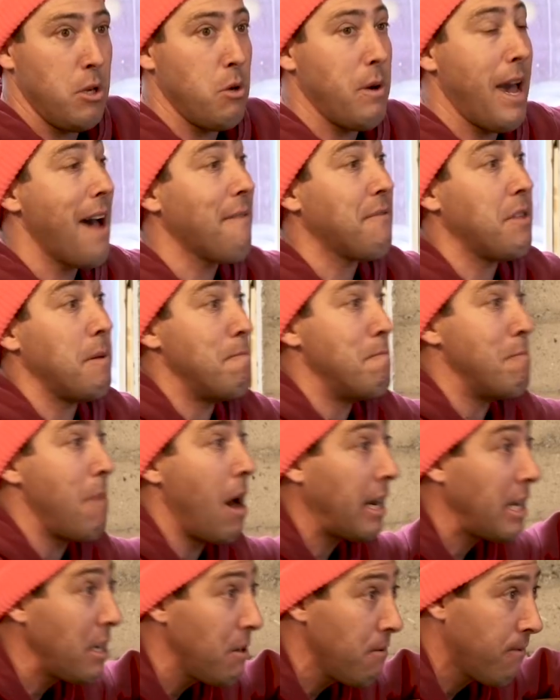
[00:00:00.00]
and you have the
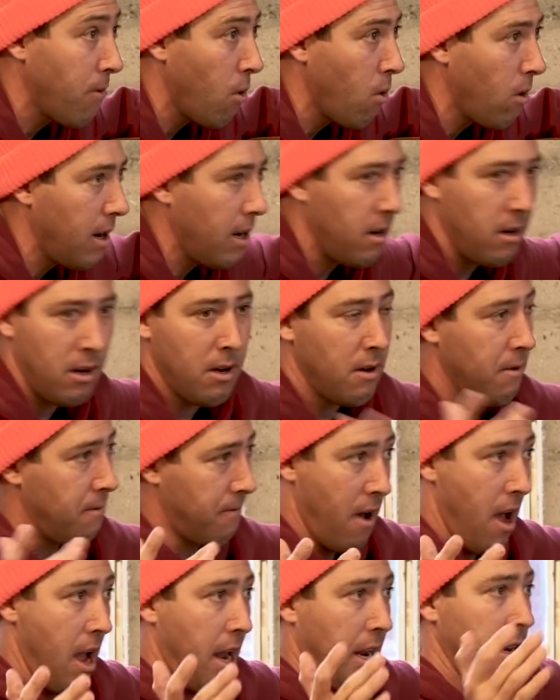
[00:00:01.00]
money for it?
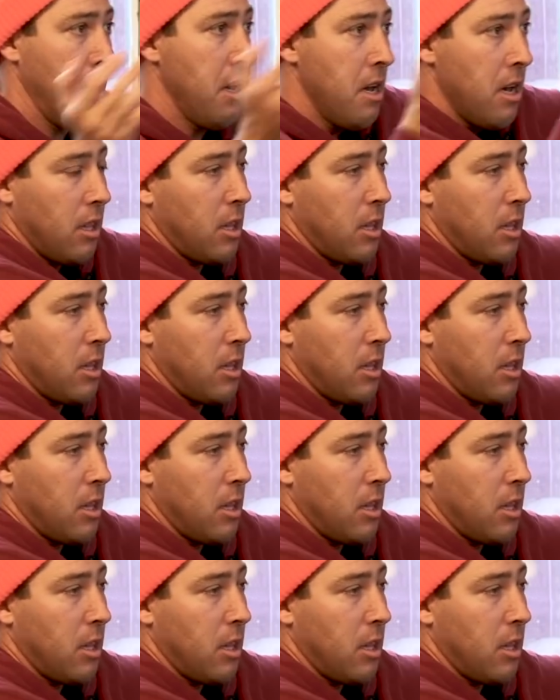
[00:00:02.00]
Fine.